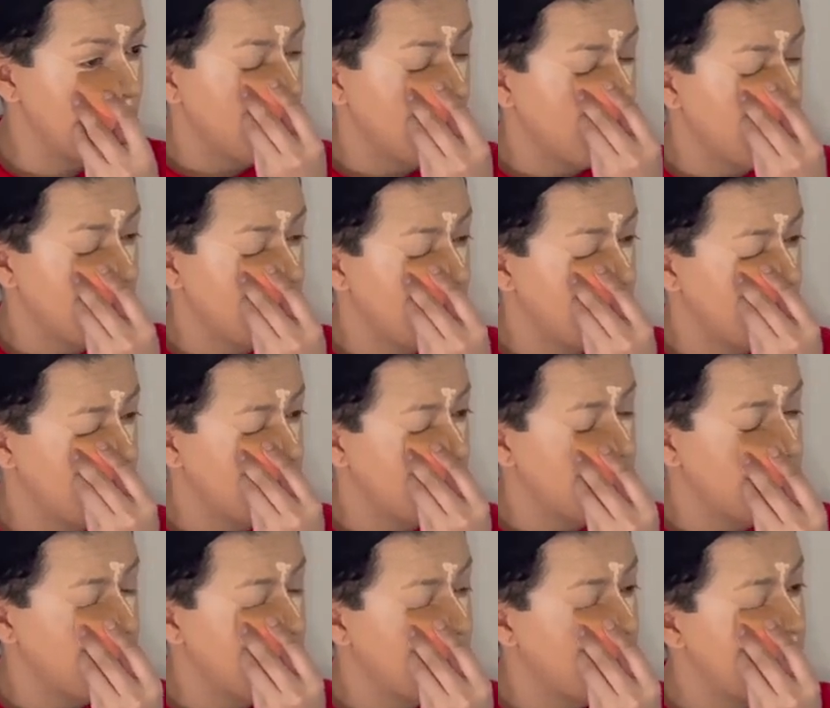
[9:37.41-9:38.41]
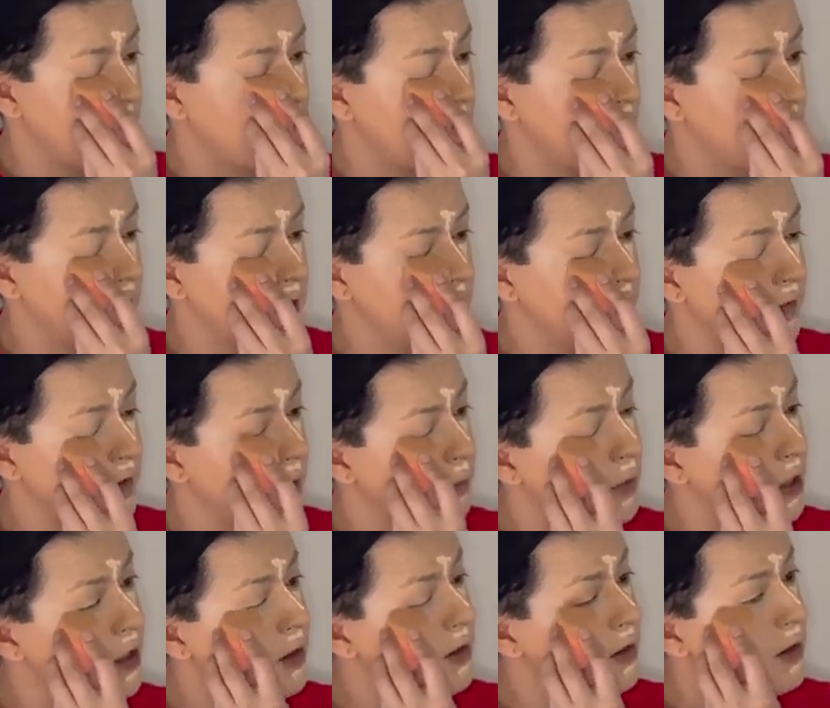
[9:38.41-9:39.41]
Like I do recommend it for any
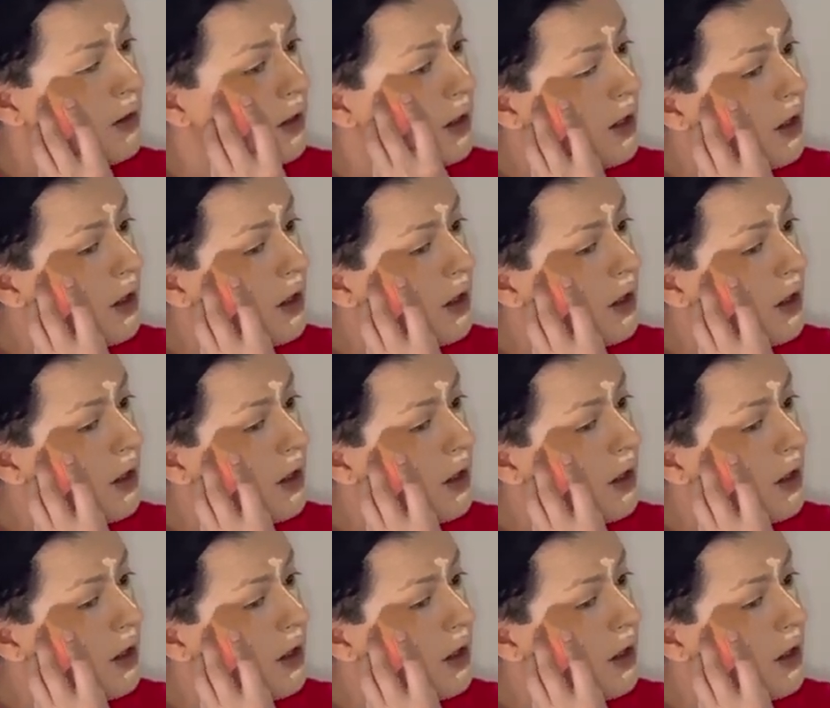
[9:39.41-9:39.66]
female.